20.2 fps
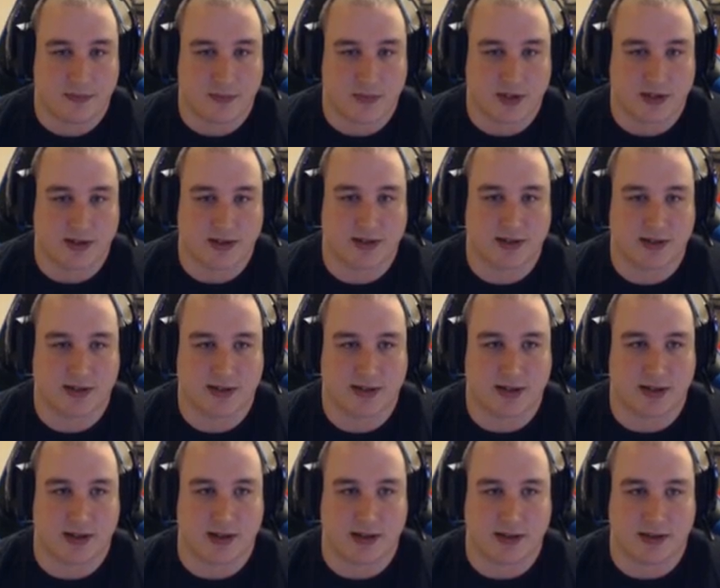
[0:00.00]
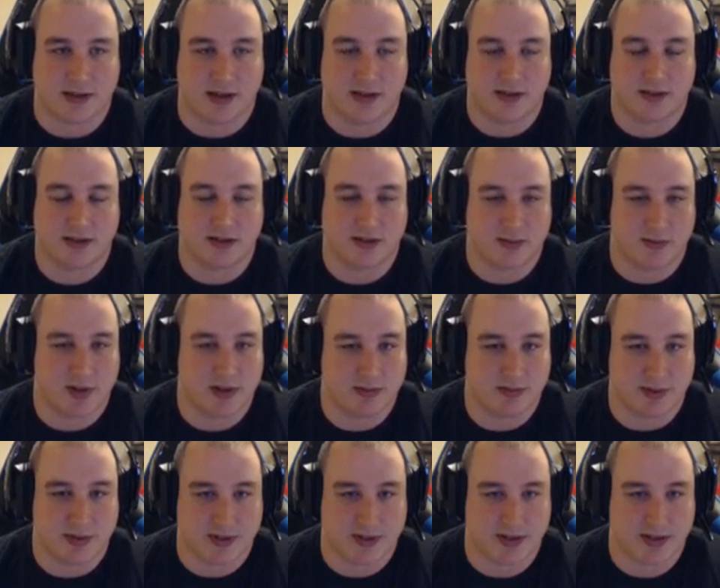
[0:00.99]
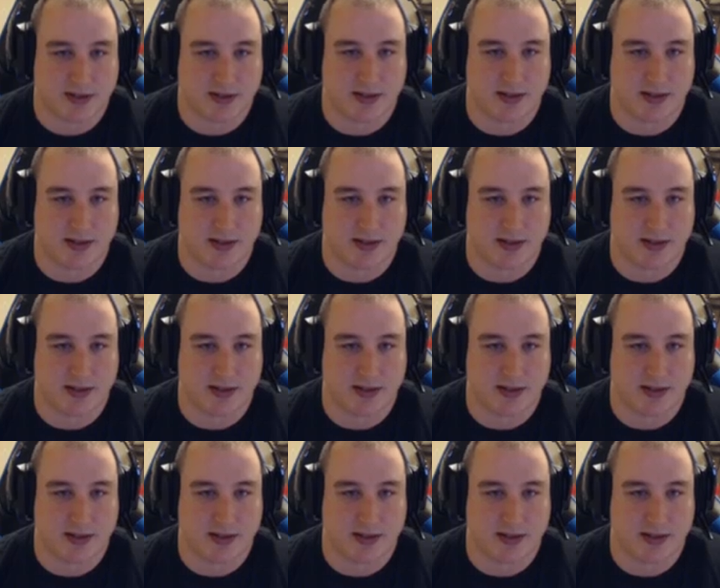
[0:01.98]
I think there's multiple sets.